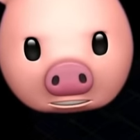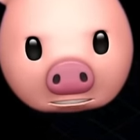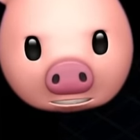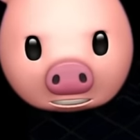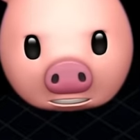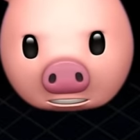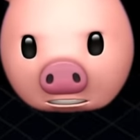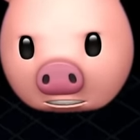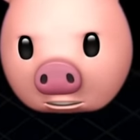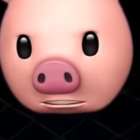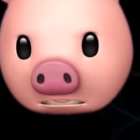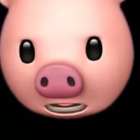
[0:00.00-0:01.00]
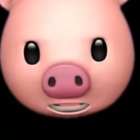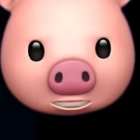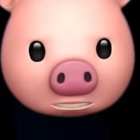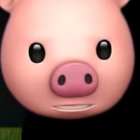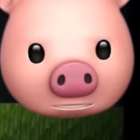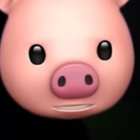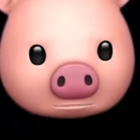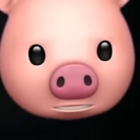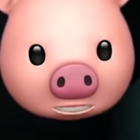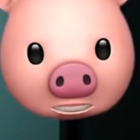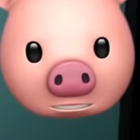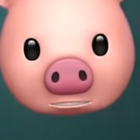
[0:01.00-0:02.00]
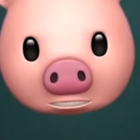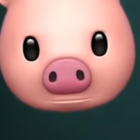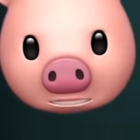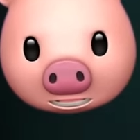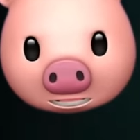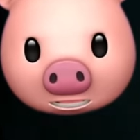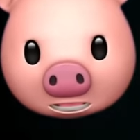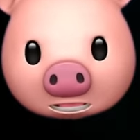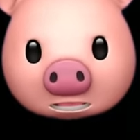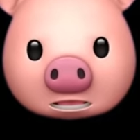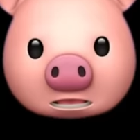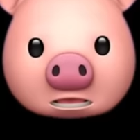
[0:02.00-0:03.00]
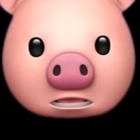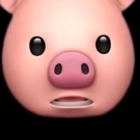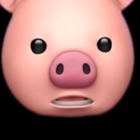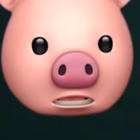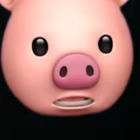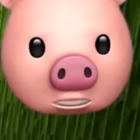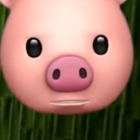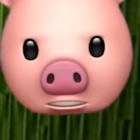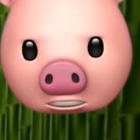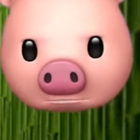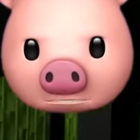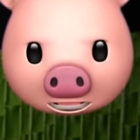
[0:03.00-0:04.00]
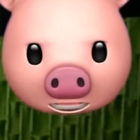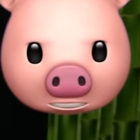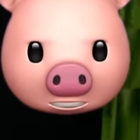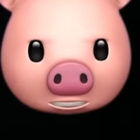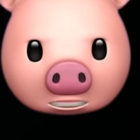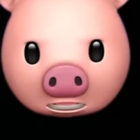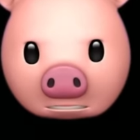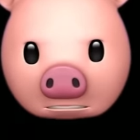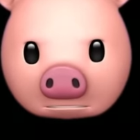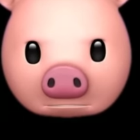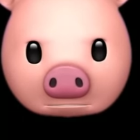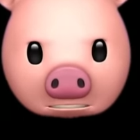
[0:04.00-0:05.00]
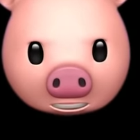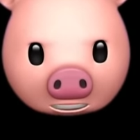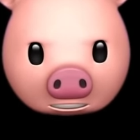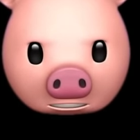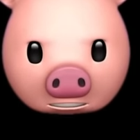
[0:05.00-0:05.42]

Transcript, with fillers: Okay. Oh, the pinky's coming around the front. I wonder if I can, like... I wonder if I can stop, like...